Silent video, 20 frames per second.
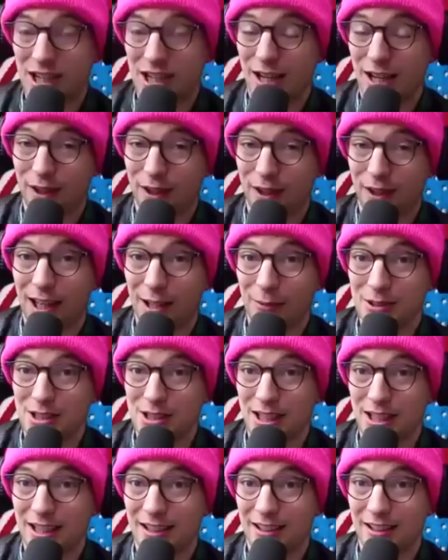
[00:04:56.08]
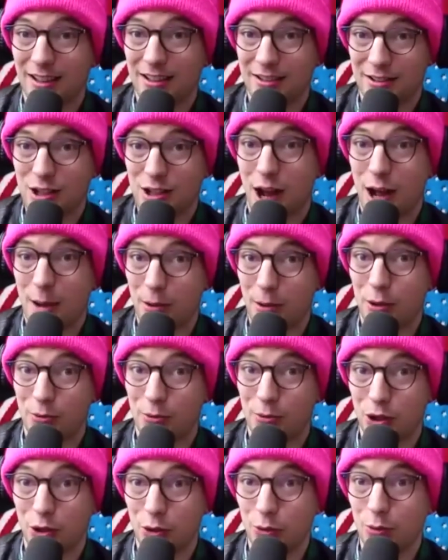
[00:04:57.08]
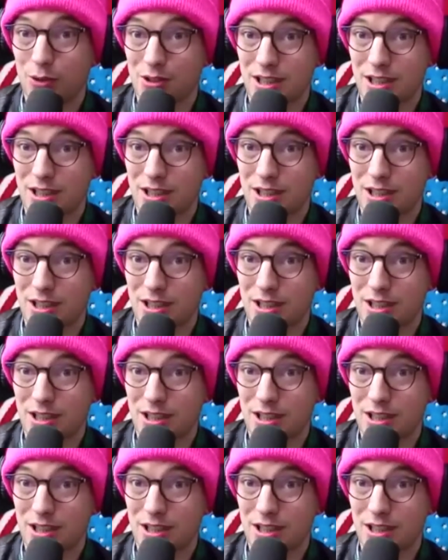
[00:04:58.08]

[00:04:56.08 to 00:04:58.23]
Connelly was in Top Gun 2 was